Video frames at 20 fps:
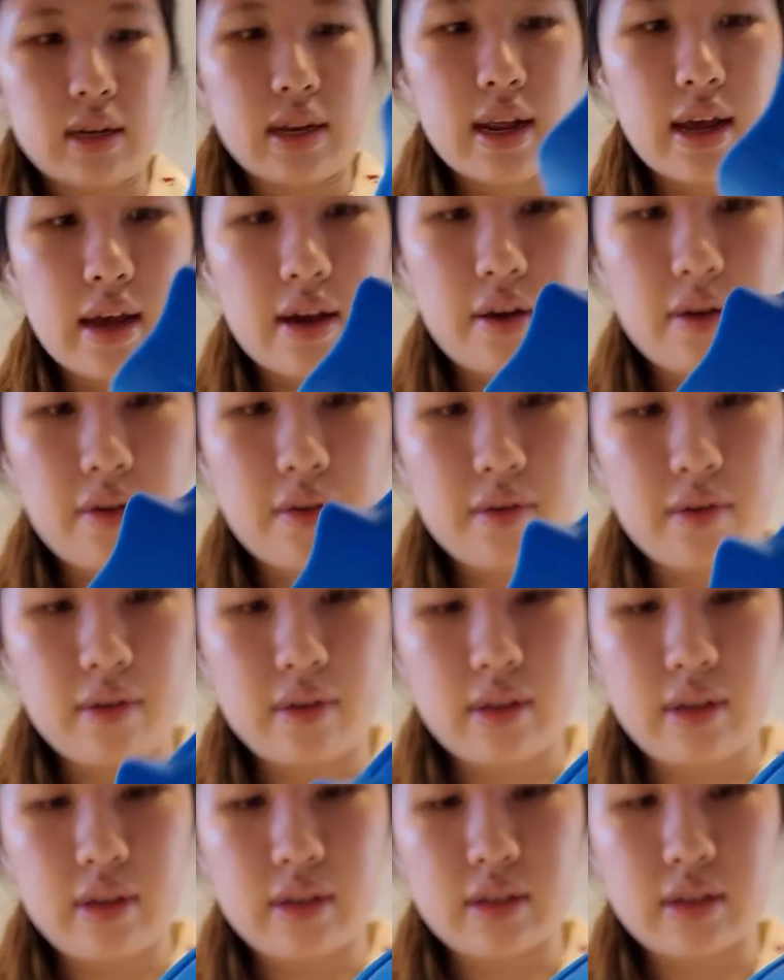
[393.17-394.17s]
Now,
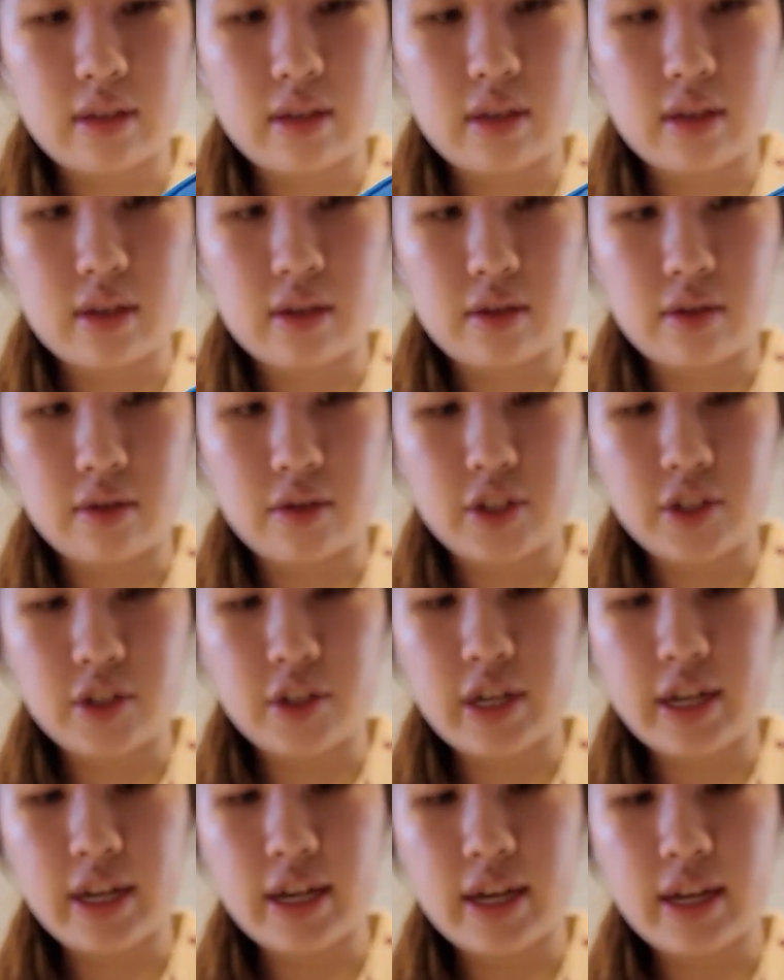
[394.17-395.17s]
these can go
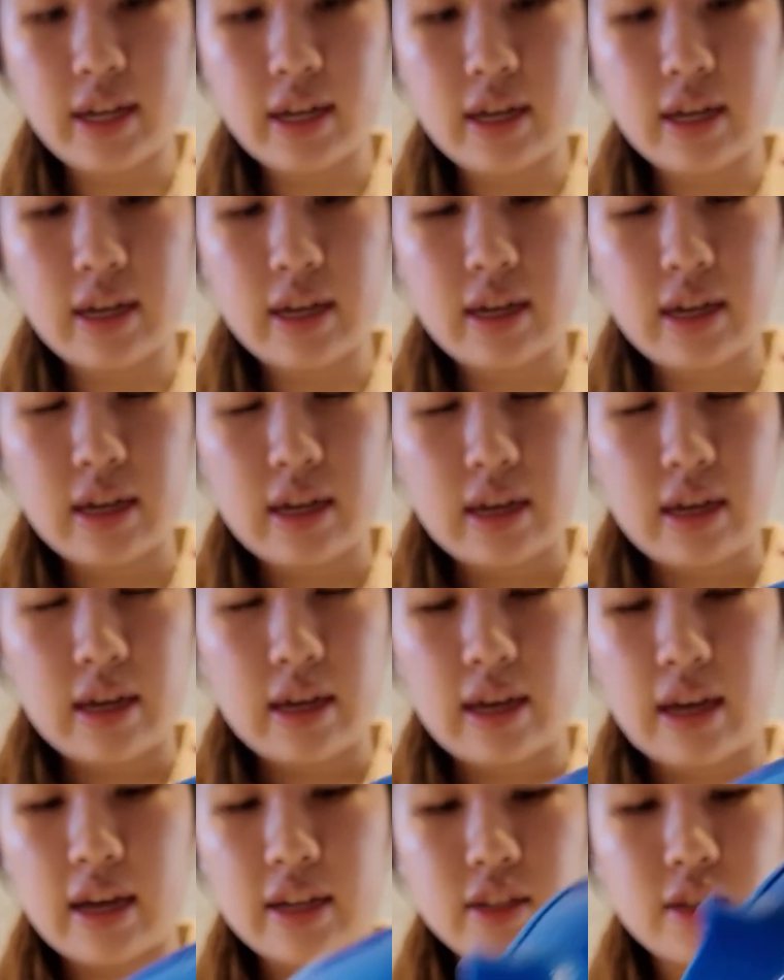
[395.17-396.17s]
straight in
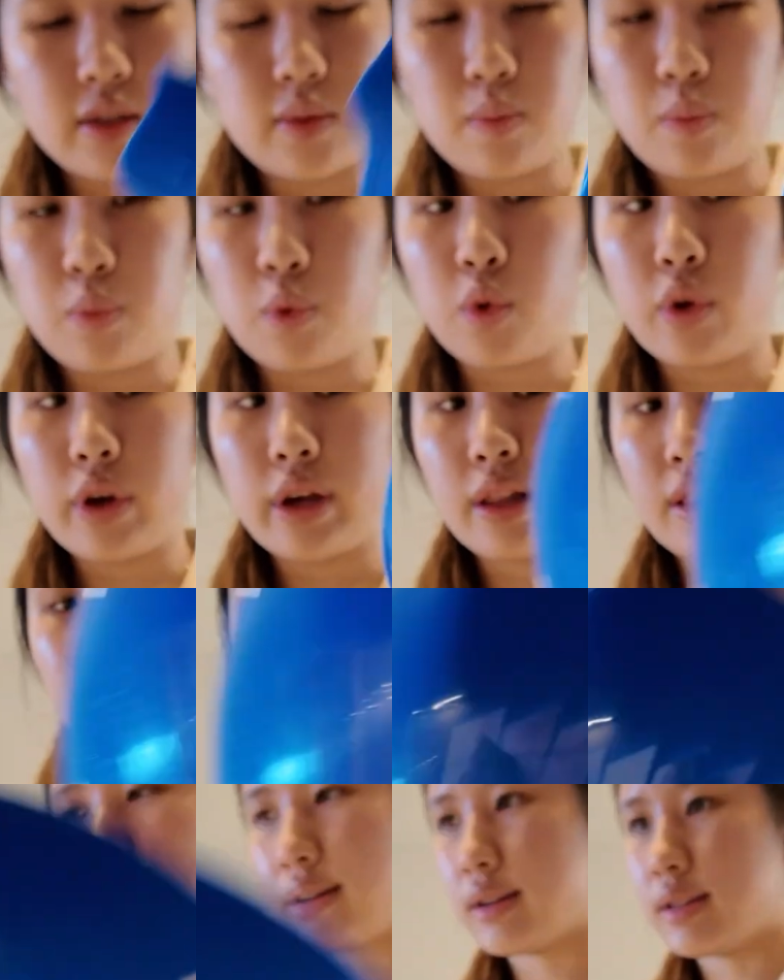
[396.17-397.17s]
and just boil
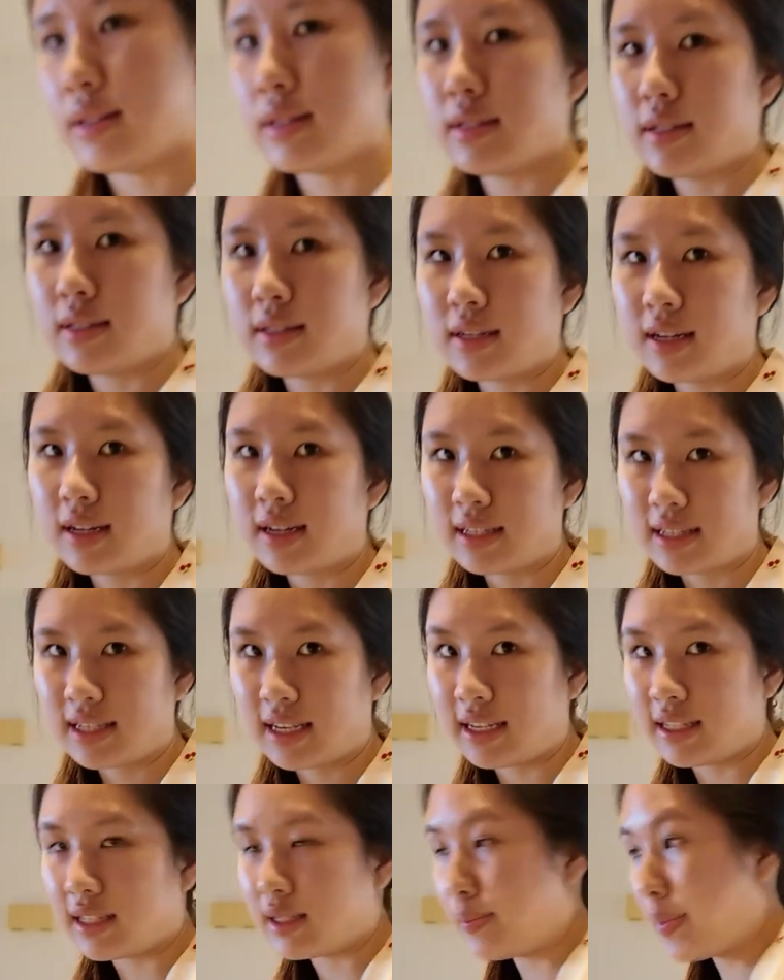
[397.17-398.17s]
it, because it's gonna
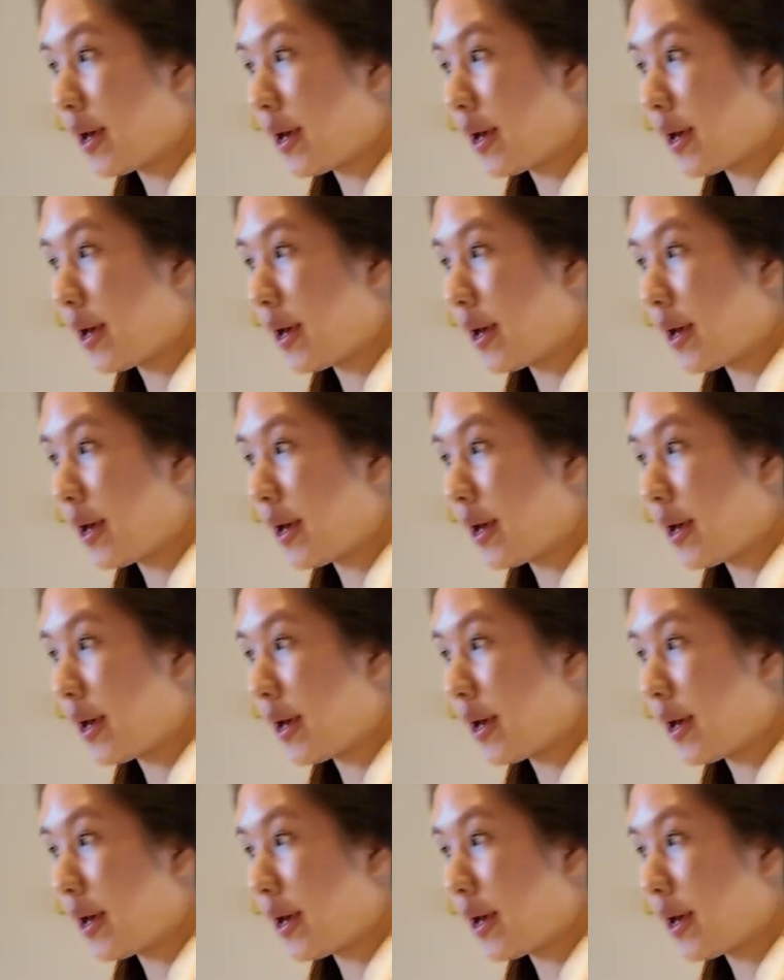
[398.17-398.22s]
taste